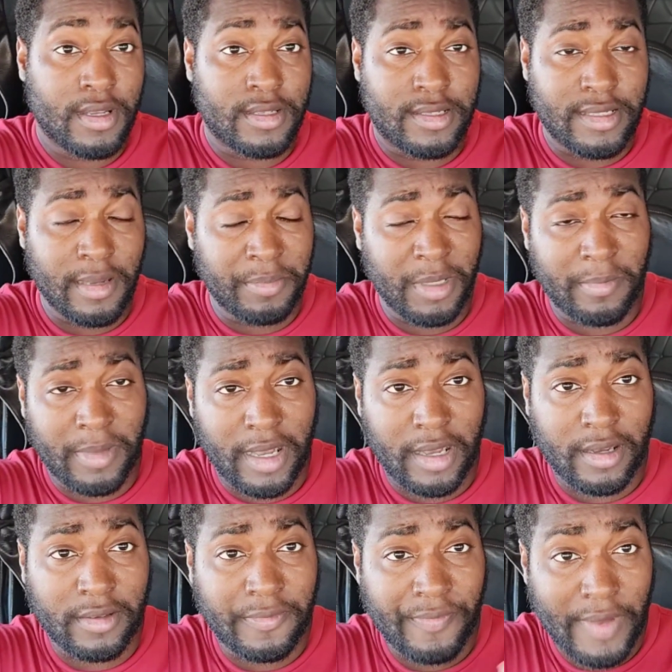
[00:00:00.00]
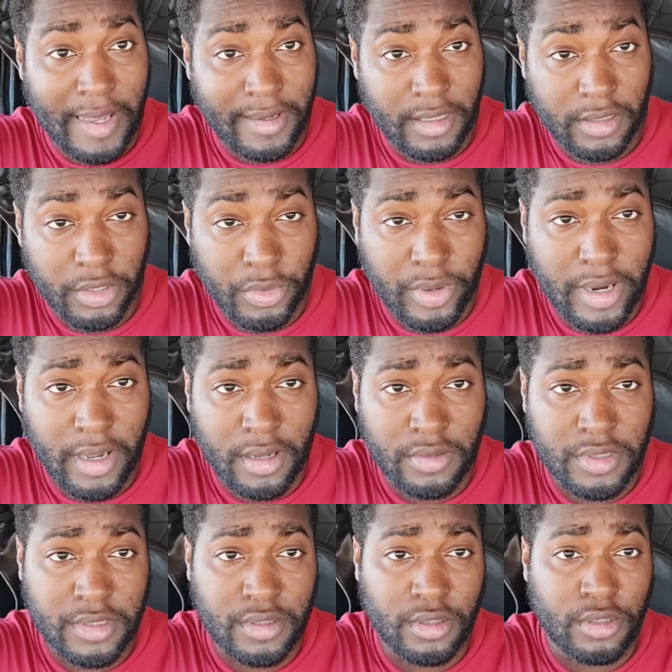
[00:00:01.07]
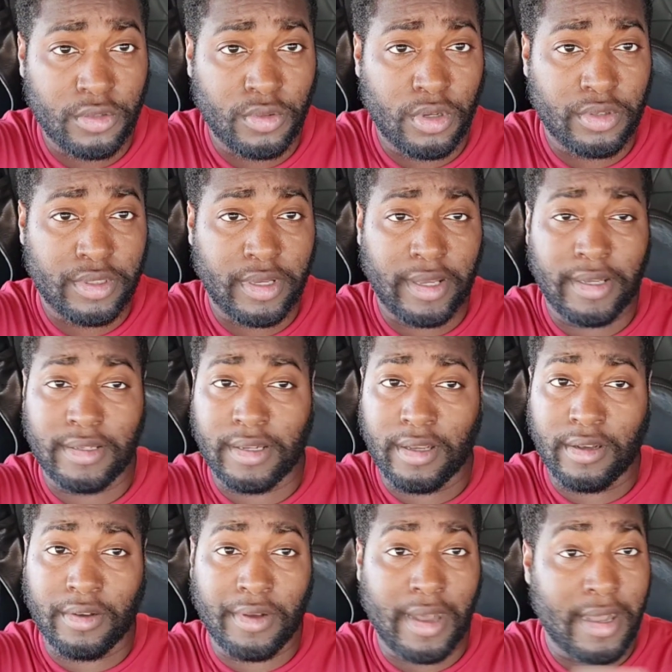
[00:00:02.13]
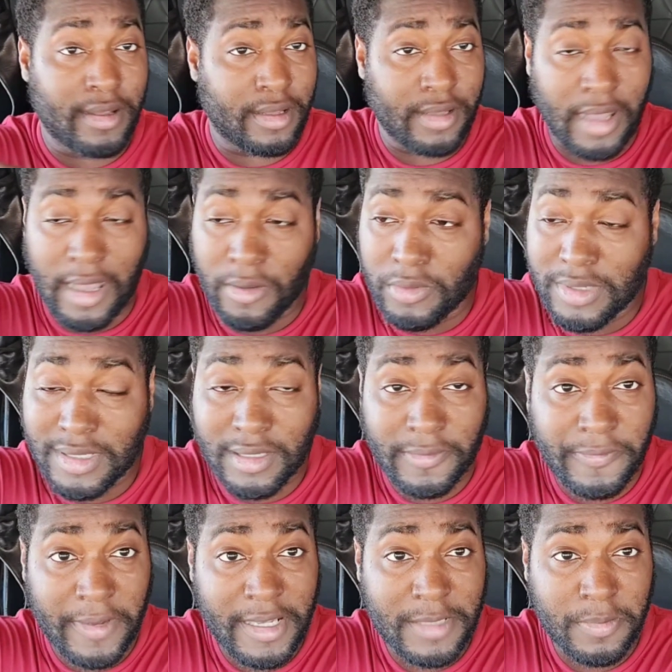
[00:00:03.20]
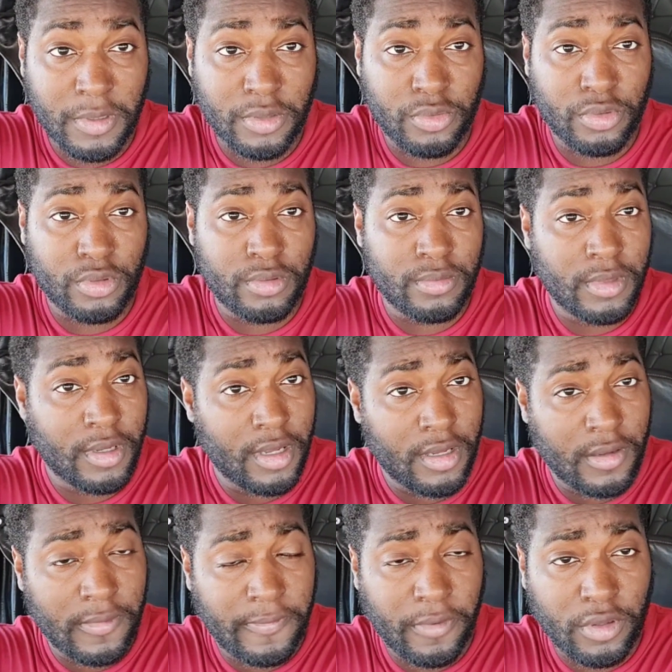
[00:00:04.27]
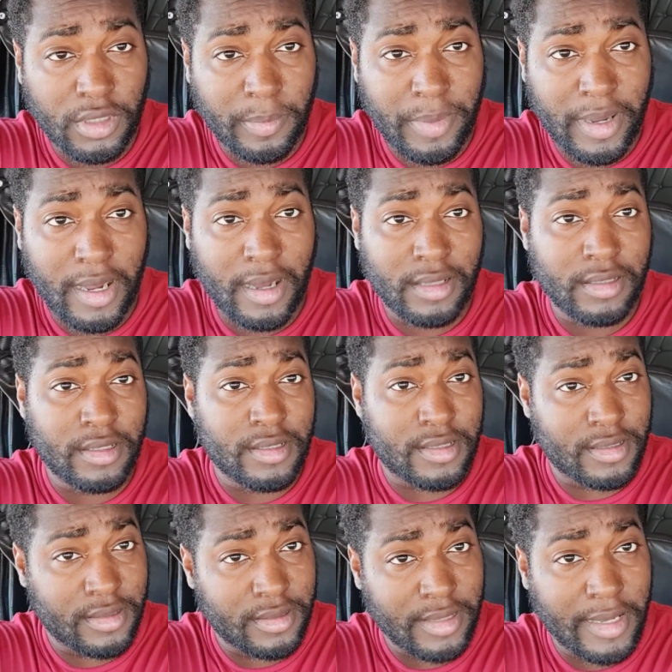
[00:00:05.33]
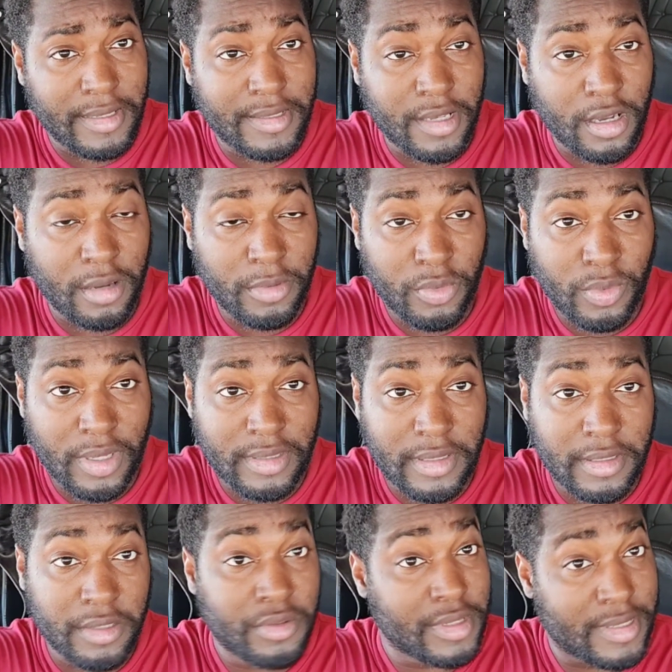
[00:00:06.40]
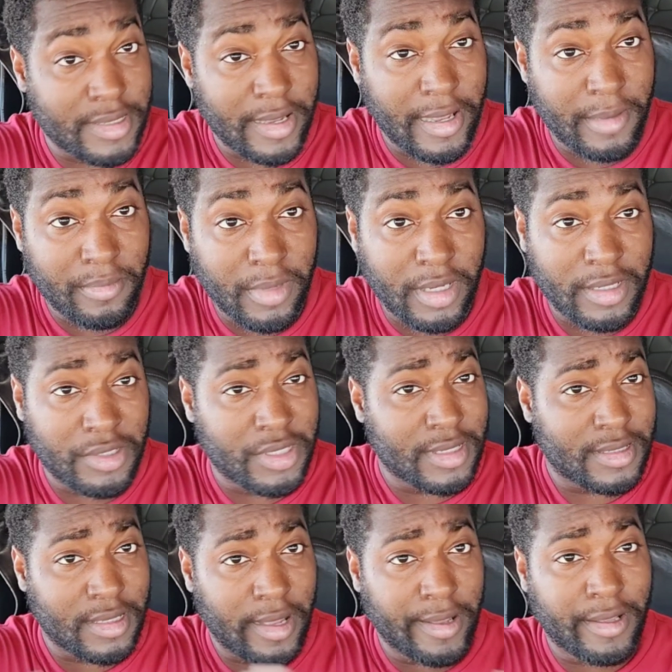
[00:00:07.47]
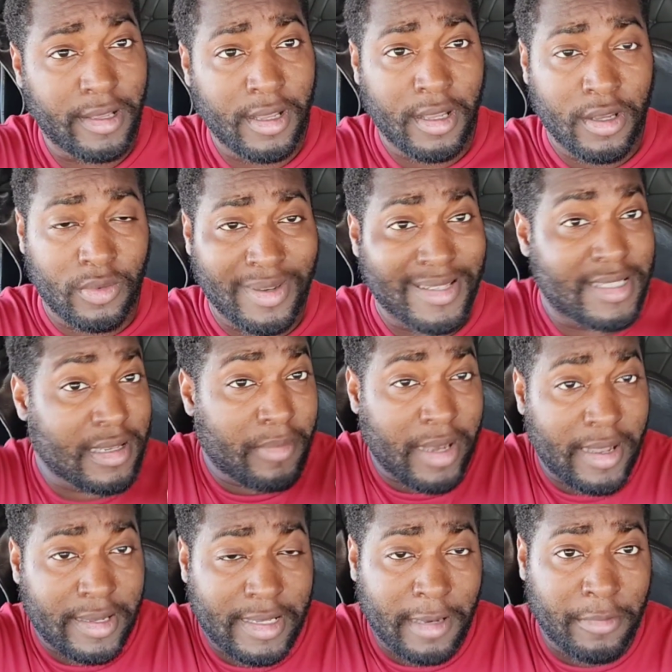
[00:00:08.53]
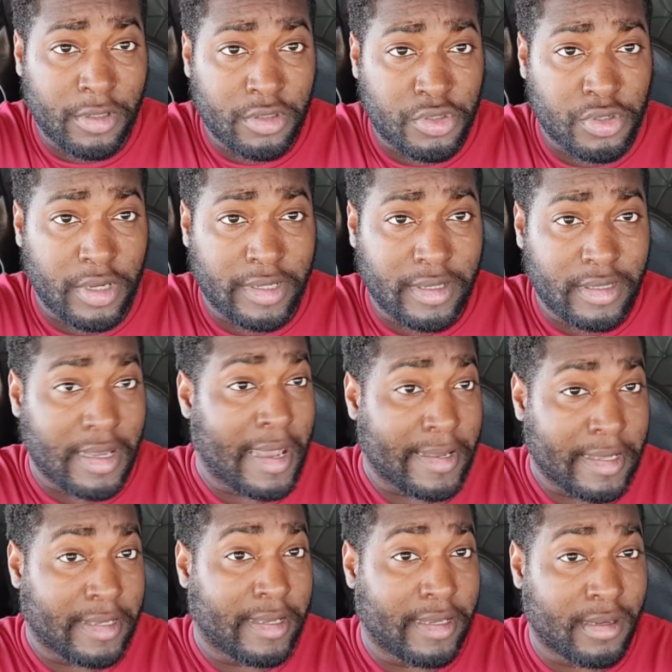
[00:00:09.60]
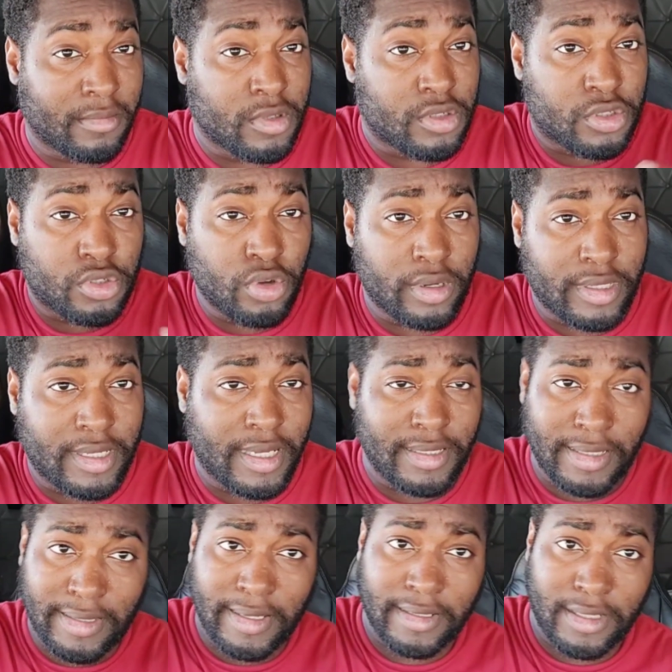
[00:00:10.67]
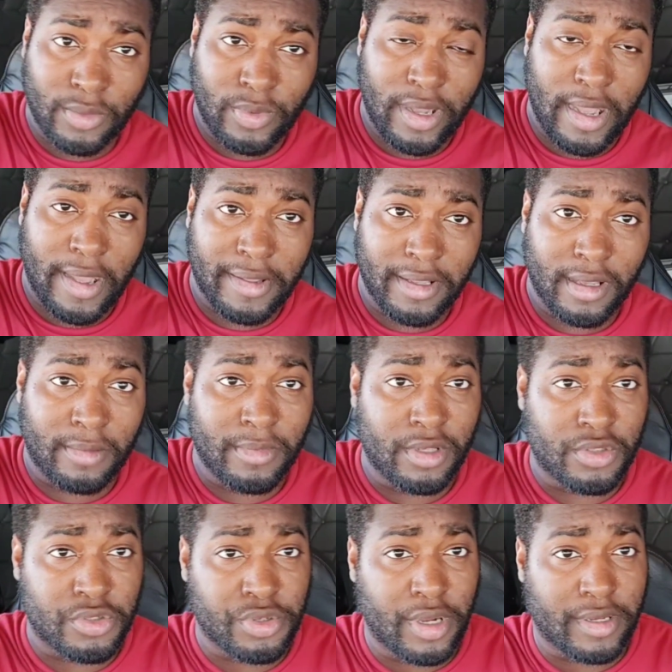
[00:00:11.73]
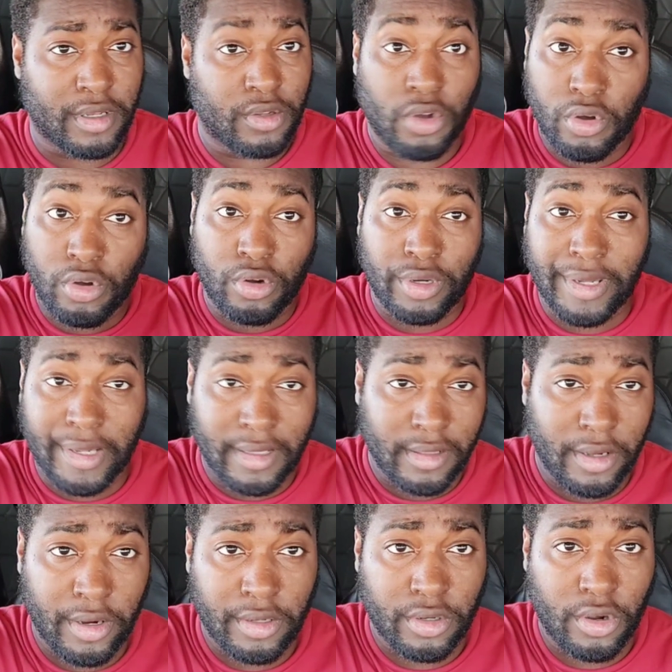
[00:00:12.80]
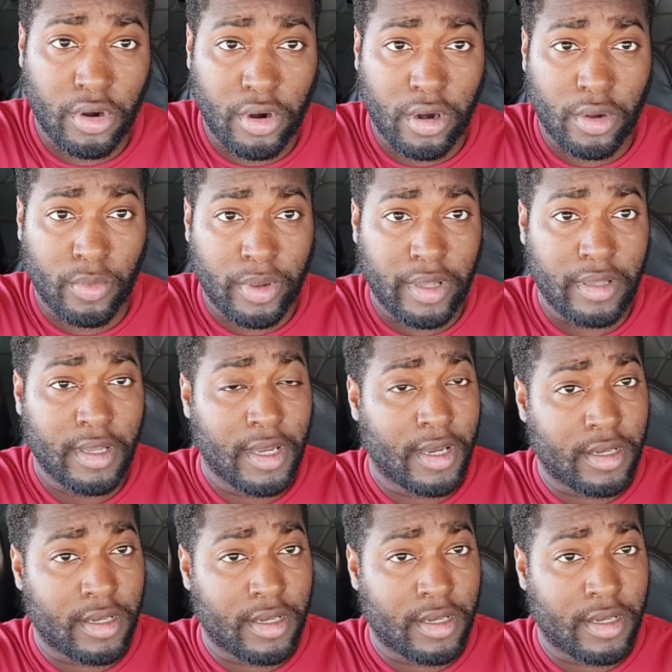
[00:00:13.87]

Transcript: simply by finding a ground school, okay? Now, I, I was in a Facebook group full of pilots. They told me what to do to save money. Just like when somebody come into trucking, I can get them a shortcut to get to where I am in trucking, or they can learn the hard way.